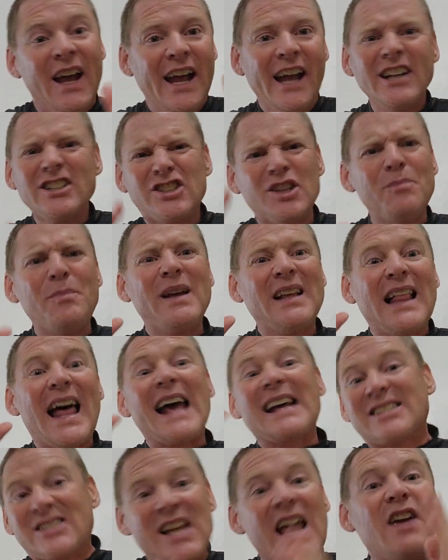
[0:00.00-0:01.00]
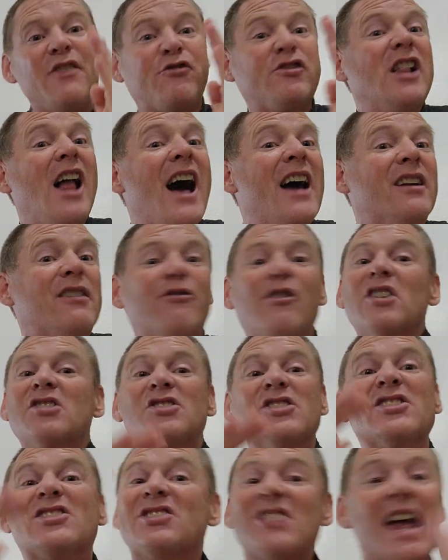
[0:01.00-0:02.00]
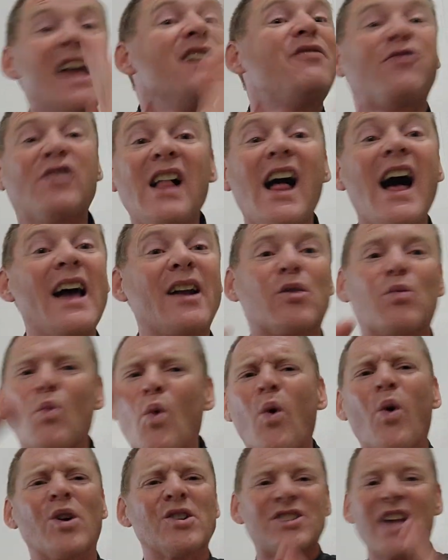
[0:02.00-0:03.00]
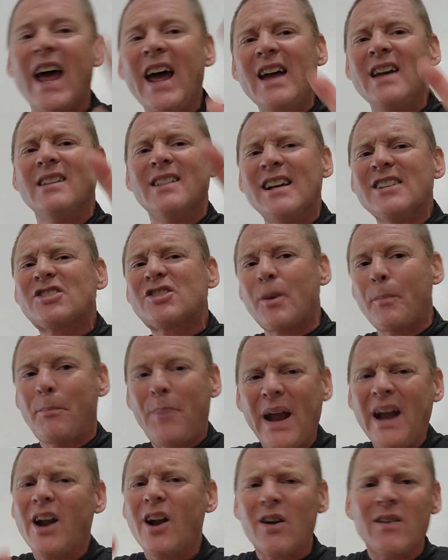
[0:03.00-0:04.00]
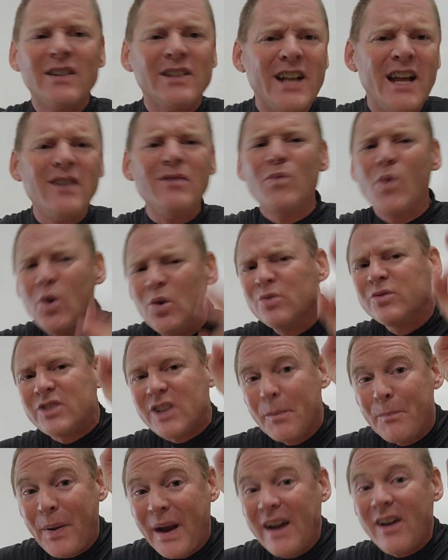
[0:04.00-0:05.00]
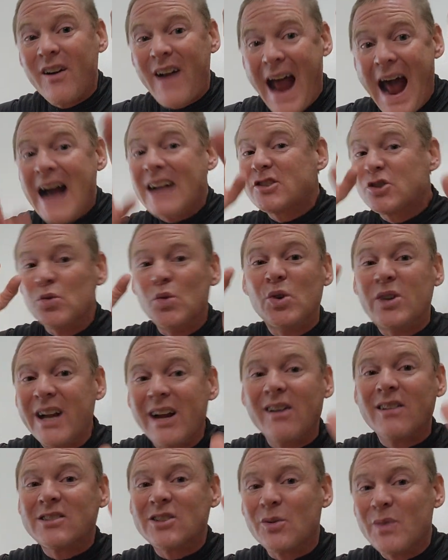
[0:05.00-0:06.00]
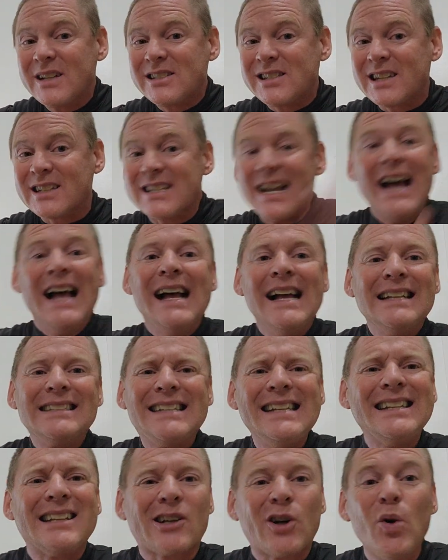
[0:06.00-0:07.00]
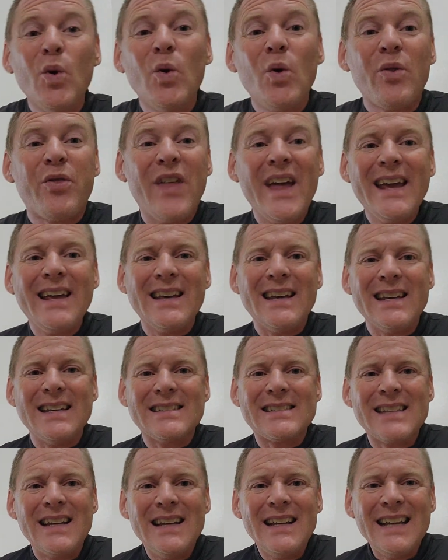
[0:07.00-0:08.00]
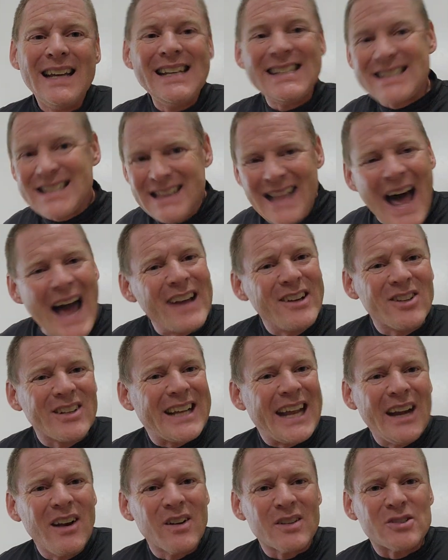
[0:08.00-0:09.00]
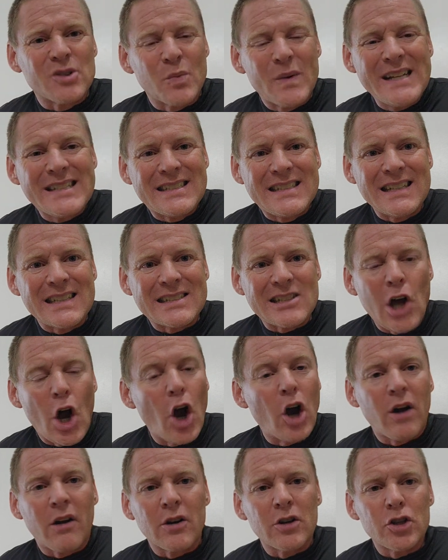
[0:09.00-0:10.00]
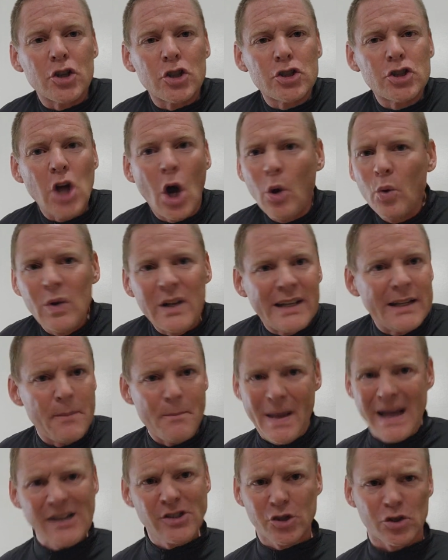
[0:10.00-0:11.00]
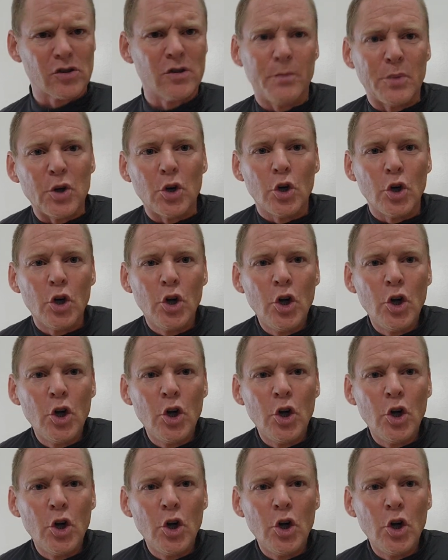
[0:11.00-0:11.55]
It should be like safe glider versus safe glider wars. Hey, let's compare and then we'll compare actual characteristics. See, the cool thing is glider characteristics are totally measurable.